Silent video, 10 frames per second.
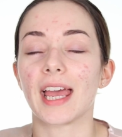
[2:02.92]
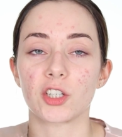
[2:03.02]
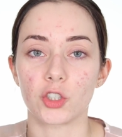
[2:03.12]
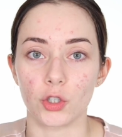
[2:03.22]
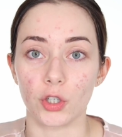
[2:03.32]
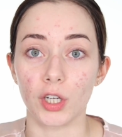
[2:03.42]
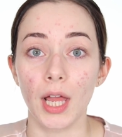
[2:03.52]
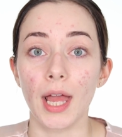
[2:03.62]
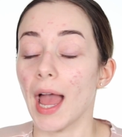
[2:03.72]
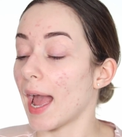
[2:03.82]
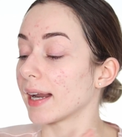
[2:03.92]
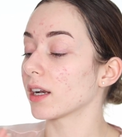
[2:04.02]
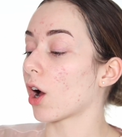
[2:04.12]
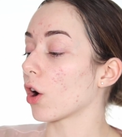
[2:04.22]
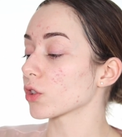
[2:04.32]
texture. And
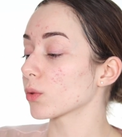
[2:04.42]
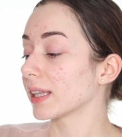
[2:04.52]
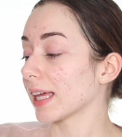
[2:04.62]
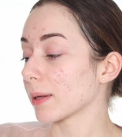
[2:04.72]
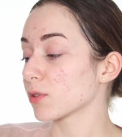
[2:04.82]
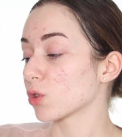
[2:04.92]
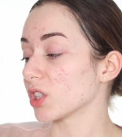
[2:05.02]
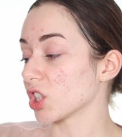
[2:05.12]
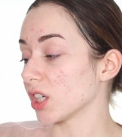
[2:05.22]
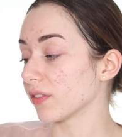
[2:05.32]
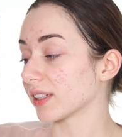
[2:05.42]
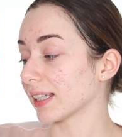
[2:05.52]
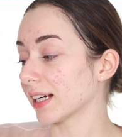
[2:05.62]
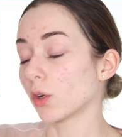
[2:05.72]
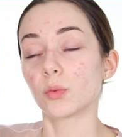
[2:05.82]
it also claims to achieve
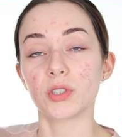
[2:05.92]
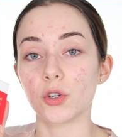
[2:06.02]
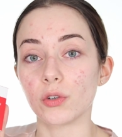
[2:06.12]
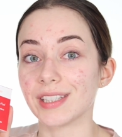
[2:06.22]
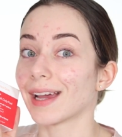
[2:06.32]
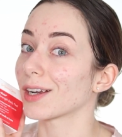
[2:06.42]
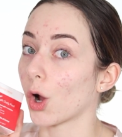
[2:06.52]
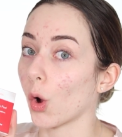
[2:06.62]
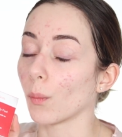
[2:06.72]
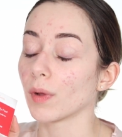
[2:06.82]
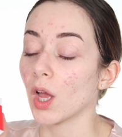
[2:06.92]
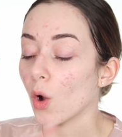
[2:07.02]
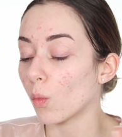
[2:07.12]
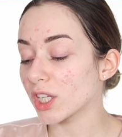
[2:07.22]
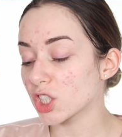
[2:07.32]
clinical results at home,
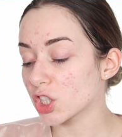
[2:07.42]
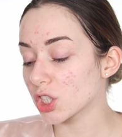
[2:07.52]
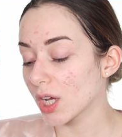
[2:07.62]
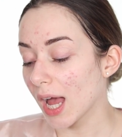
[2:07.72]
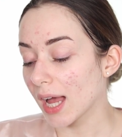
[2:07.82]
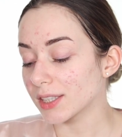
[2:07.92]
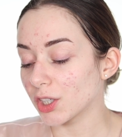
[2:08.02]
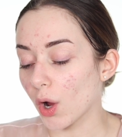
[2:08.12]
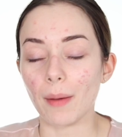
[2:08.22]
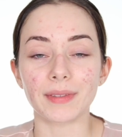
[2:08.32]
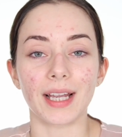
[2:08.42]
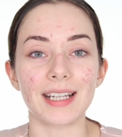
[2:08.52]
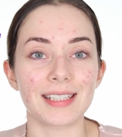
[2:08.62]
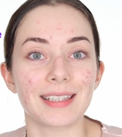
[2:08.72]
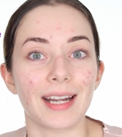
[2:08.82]
which, I'm not
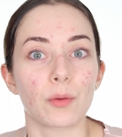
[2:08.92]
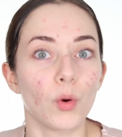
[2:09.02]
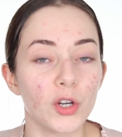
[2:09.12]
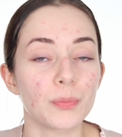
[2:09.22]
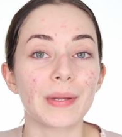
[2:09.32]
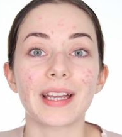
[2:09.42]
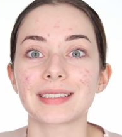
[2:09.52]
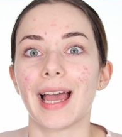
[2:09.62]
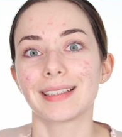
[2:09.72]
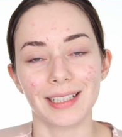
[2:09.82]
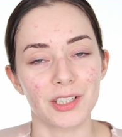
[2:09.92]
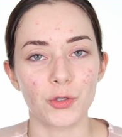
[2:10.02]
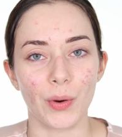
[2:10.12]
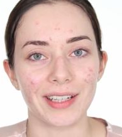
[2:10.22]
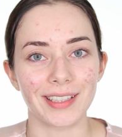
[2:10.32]
going to say that it works because I didn't
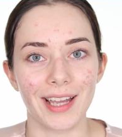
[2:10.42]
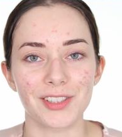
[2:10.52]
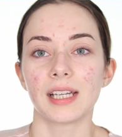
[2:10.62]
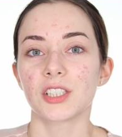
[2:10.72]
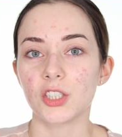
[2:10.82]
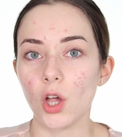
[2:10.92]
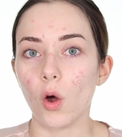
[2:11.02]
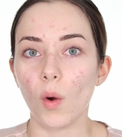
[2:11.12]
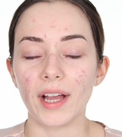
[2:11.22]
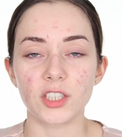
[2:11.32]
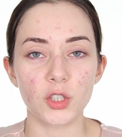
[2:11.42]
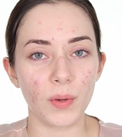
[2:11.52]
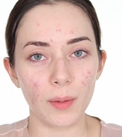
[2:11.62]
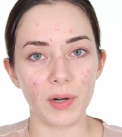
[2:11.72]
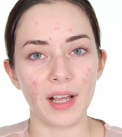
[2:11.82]
try it yet. So I just
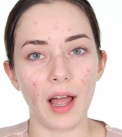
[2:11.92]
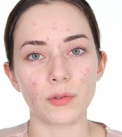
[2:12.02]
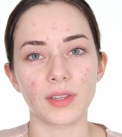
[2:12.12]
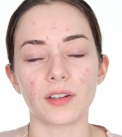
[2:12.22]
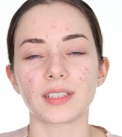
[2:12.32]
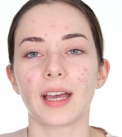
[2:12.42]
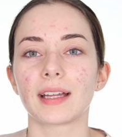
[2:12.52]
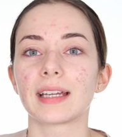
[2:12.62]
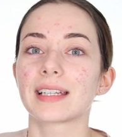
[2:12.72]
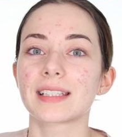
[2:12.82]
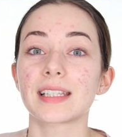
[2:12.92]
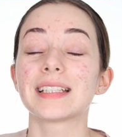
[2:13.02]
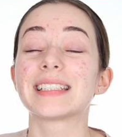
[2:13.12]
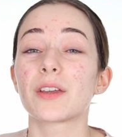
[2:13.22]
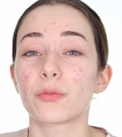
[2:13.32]
want to put it out there that it is
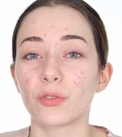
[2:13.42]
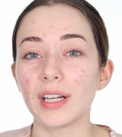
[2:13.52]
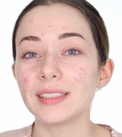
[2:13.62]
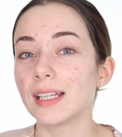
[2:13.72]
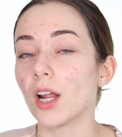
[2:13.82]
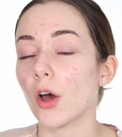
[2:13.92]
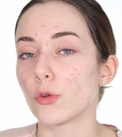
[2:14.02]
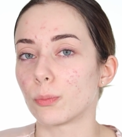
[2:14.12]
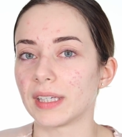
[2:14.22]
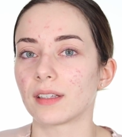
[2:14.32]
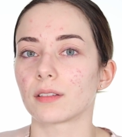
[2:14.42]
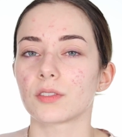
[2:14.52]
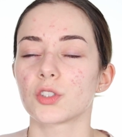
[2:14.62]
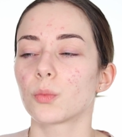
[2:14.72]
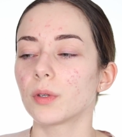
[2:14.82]
different than other
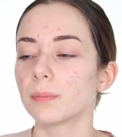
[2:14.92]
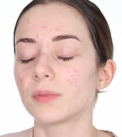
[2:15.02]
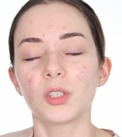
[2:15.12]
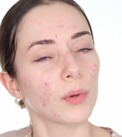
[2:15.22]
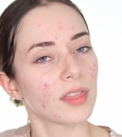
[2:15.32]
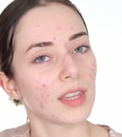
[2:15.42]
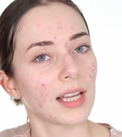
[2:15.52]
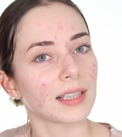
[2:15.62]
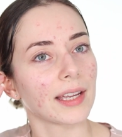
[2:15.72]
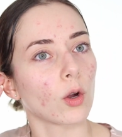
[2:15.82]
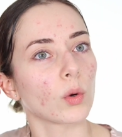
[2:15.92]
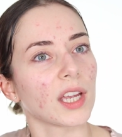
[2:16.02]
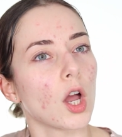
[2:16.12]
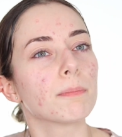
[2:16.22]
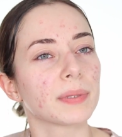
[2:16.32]
peels. You would think like,
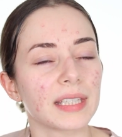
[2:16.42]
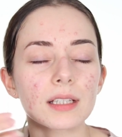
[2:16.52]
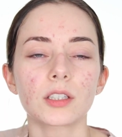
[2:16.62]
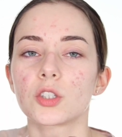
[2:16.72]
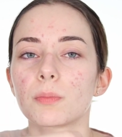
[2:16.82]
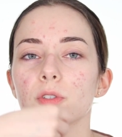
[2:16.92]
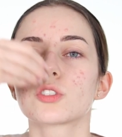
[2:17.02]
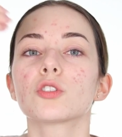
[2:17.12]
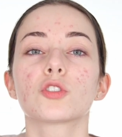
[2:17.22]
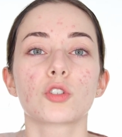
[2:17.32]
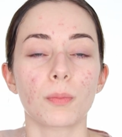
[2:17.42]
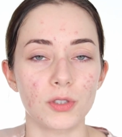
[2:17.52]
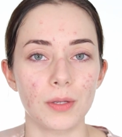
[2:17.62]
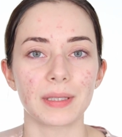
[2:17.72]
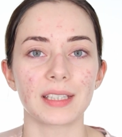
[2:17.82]
okay, a peel is you're
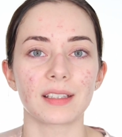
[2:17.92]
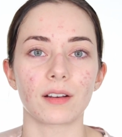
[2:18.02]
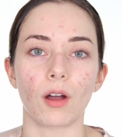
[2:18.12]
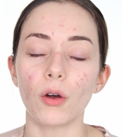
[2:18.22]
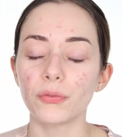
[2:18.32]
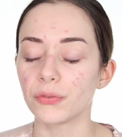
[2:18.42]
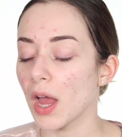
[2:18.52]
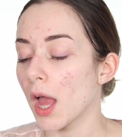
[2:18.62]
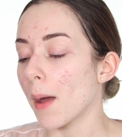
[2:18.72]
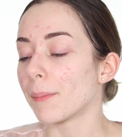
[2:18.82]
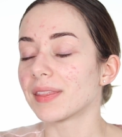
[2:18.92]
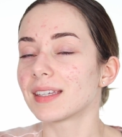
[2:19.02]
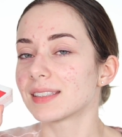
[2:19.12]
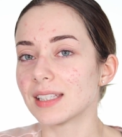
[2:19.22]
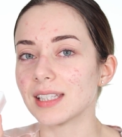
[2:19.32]
supposed to peel it off, but
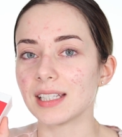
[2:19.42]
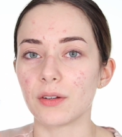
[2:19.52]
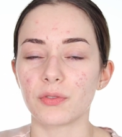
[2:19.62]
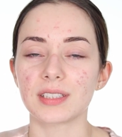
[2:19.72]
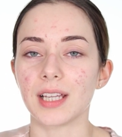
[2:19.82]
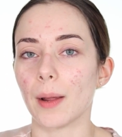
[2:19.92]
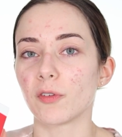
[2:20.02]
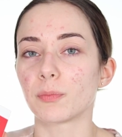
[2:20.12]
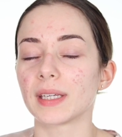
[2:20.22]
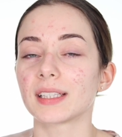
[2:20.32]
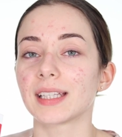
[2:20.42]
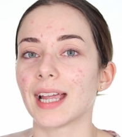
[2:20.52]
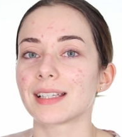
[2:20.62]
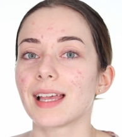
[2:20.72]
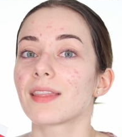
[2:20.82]
this is a different type of peel.
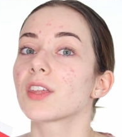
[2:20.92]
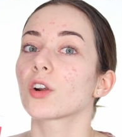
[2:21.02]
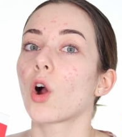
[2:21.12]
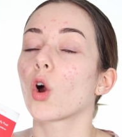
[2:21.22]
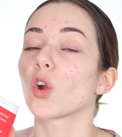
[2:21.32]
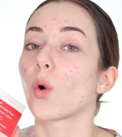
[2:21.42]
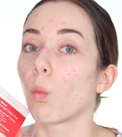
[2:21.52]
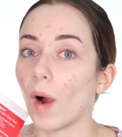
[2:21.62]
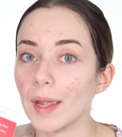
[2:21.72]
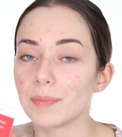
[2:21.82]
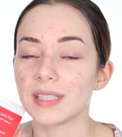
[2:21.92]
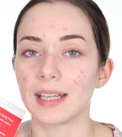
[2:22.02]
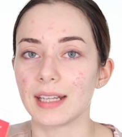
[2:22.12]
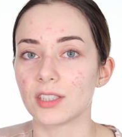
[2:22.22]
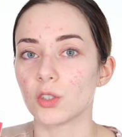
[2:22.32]
Like I said, there are wipes
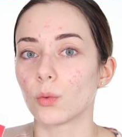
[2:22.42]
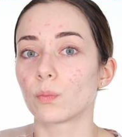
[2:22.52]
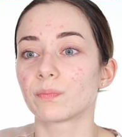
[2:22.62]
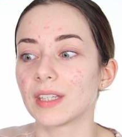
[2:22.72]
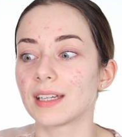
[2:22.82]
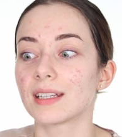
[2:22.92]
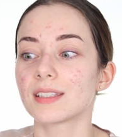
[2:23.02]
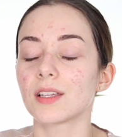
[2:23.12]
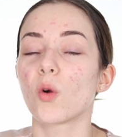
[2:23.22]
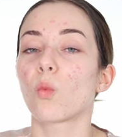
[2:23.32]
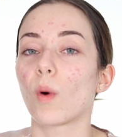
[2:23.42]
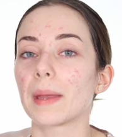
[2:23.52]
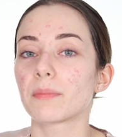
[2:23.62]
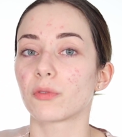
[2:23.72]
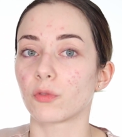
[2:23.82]
in it. So it is a
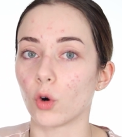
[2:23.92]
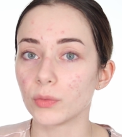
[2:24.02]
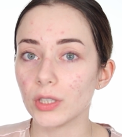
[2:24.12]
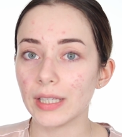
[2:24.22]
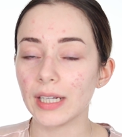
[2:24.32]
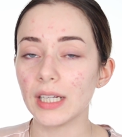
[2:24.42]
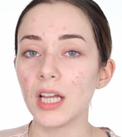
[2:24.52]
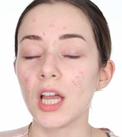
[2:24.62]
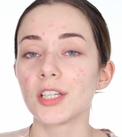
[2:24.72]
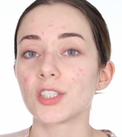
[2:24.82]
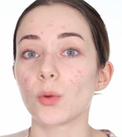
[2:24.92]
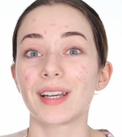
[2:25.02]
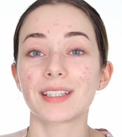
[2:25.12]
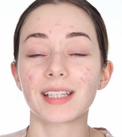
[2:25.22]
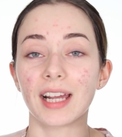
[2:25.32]
wipe formula. So
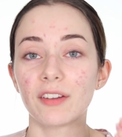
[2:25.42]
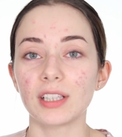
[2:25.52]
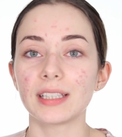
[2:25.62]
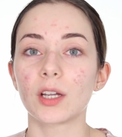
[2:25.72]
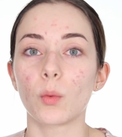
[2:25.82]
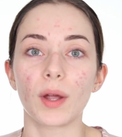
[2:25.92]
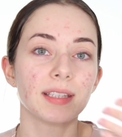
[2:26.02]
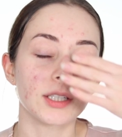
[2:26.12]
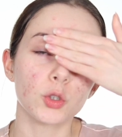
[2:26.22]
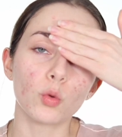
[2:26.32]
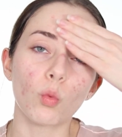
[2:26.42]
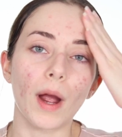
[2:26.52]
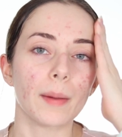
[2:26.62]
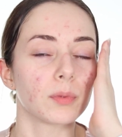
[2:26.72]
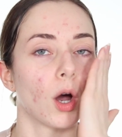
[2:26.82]
it is kind of a liquid that you
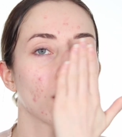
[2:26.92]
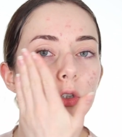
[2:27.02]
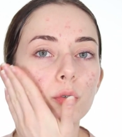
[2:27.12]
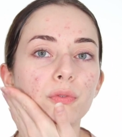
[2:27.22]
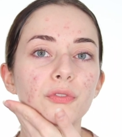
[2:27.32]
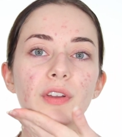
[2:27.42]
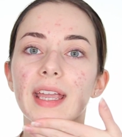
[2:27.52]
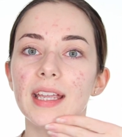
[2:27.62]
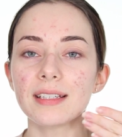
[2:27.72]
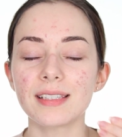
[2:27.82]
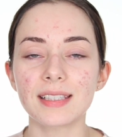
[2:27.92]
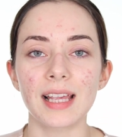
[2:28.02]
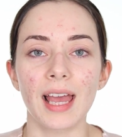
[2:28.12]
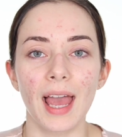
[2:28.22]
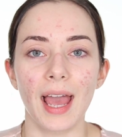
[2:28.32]
wipe on your
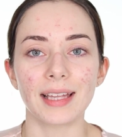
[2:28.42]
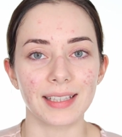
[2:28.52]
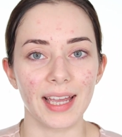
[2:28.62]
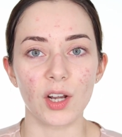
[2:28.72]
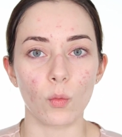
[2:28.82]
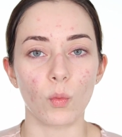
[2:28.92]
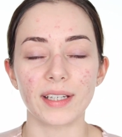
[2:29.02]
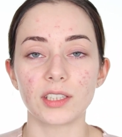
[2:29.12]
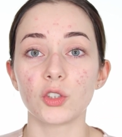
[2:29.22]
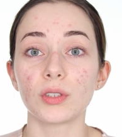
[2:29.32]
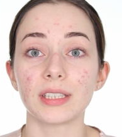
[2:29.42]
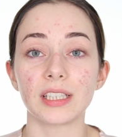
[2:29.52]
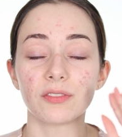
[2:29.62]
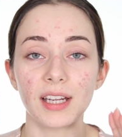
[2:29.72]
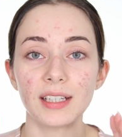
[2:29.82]
face, and then when you
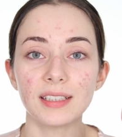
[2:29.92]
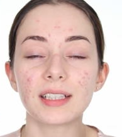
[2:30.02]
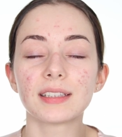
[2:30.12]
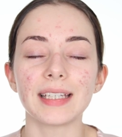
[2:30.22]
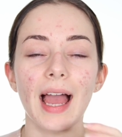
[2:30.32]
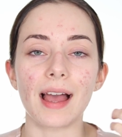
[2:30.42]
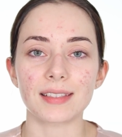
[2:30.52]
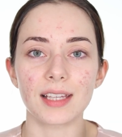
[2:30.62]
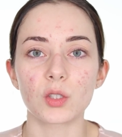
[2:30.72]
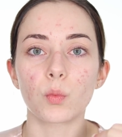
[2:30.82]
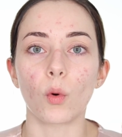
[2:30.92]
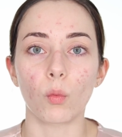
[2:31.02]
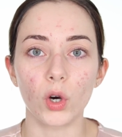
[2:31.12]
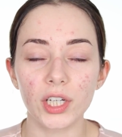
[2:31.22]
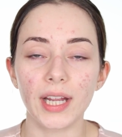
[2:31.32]
leave it, the acids will
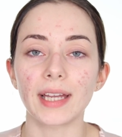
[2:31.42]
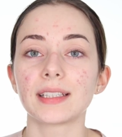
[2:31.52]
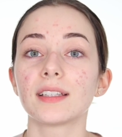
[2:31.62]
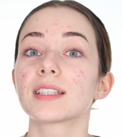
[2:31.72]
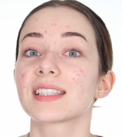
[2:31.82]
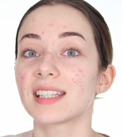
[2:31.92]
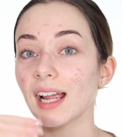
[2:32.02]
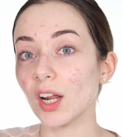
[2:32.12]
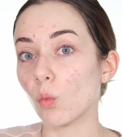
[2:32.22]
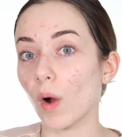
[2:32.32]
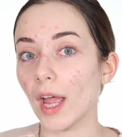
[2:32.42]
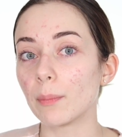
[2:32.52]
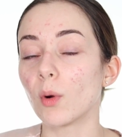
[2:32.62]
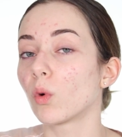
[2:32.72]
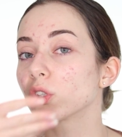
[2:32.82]
work, and then the second
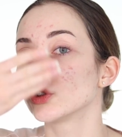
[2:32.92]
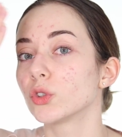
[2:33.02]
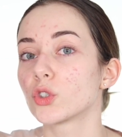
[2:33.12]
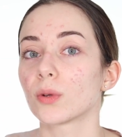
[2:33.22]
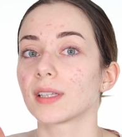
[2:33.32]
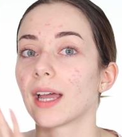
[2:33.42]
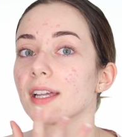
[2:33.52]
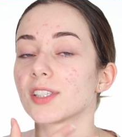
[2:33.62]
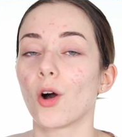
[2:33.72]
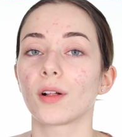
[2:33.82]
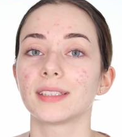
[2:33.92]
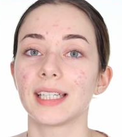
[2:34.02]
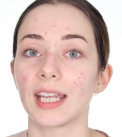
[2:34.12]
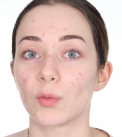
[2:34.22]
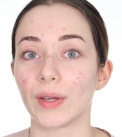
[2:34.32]
wipe will neutralize all
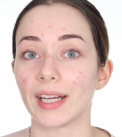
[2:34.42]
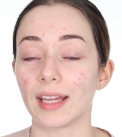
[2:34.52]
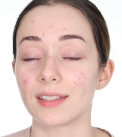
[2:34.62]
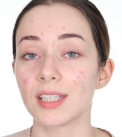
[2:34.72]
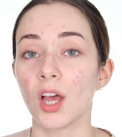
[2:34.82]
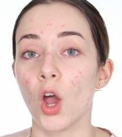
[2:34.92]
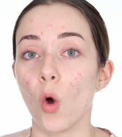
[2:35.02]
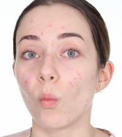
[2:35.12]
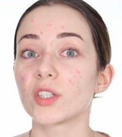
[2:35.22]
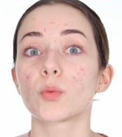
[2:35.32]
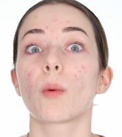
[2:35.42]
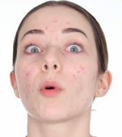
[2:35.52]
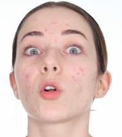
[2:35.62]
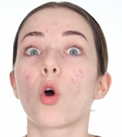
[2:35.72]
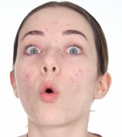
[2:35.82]
the ingredients, which we
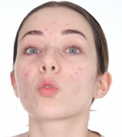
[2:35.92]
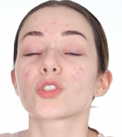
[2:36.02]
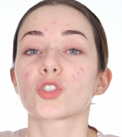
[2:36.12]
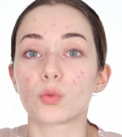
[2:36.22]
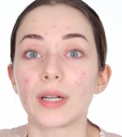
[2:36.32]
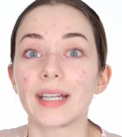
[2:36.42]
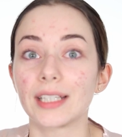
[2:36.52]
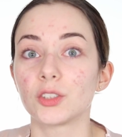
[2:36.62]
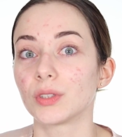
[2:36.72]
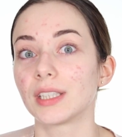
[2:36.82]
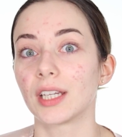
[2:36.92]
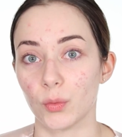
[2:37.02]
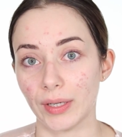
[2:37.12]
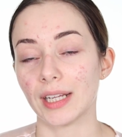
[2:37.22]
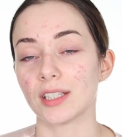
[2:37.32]
will go straight into the
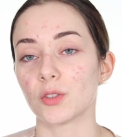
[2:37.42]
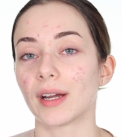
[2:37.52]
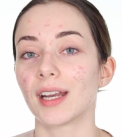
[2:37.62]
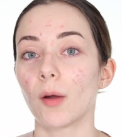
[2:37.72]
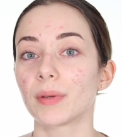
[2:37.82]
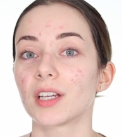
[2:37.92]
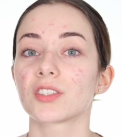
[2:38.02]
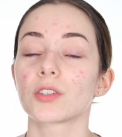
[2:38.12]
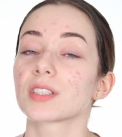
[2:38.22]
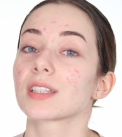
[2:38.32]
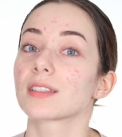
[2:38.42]
ingredients right now because there's